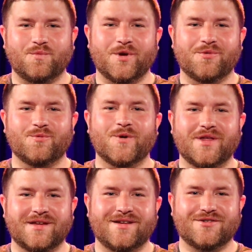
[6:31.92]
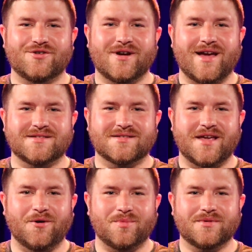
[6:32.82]
we really need your guys'
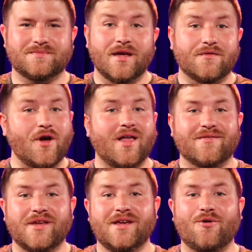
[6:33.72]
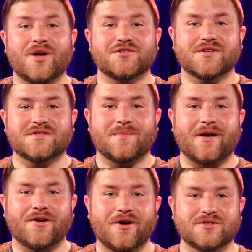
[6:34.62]
help. If y'all have any questions
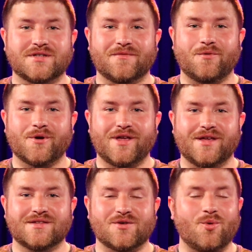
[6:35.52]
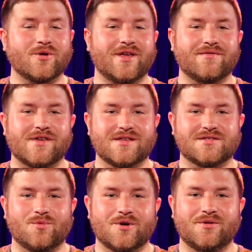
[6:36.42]
about coasting for kids or Give
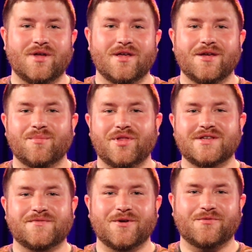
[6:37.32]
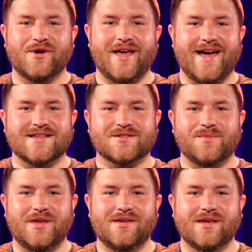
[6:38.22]
Kids the World, please feel free to ask
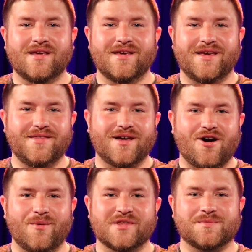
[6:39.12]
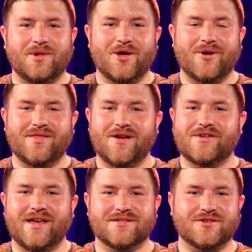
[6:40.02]
me in the comments below. I'd love
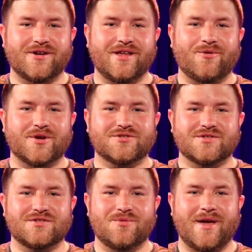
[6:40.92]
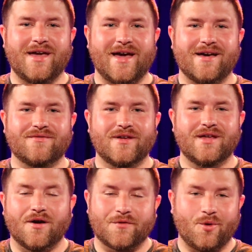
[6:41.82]
to answer any questions you may have.
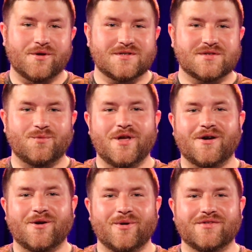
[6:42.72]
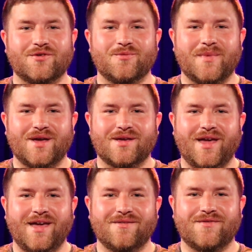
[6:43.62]
Of course, we are going to
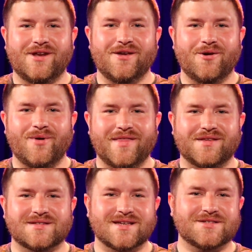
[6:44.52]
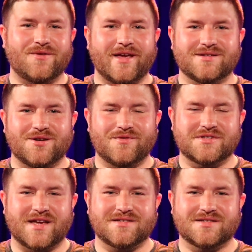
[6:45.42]
make a video at the Six Flags Over
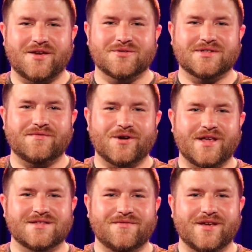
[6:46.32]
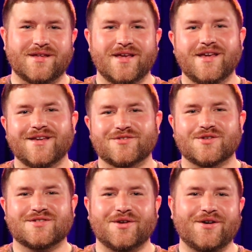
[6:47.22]
Texas Coasting for Kids event
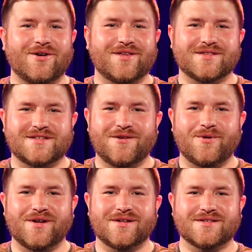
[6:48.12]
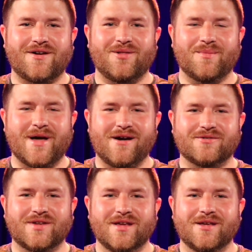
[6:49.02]
just so y'all can see what it is all
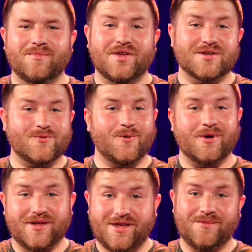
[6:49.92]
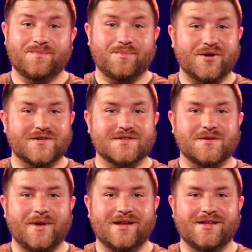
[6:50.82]
about because we want to keep
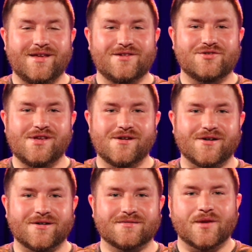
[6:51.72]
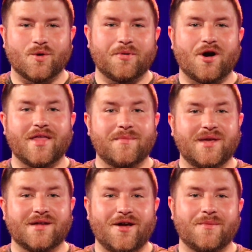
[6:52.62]
participating each year. There will probably
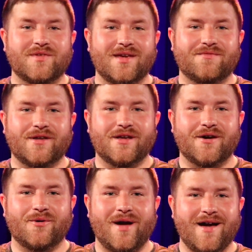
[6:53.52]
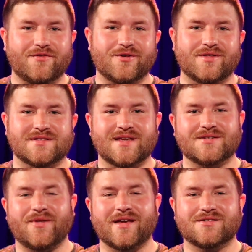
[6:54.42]
be an update video after the
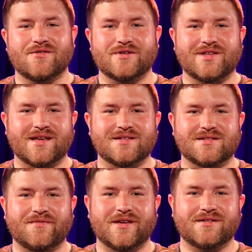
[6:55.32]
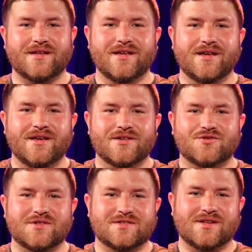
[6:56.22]
Six Flags Over Texas event
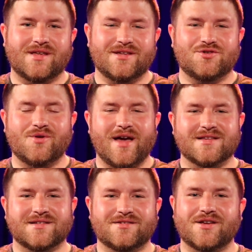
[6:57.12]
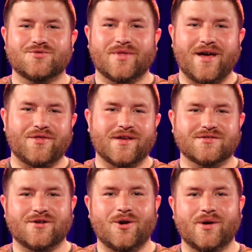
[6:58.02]
just to get you guys in touch with how
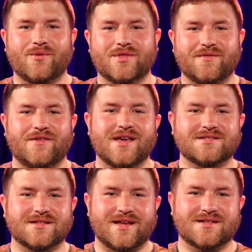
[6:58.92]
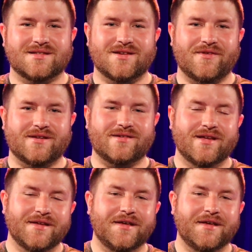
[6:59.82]
things are going with the Fiesta Texas event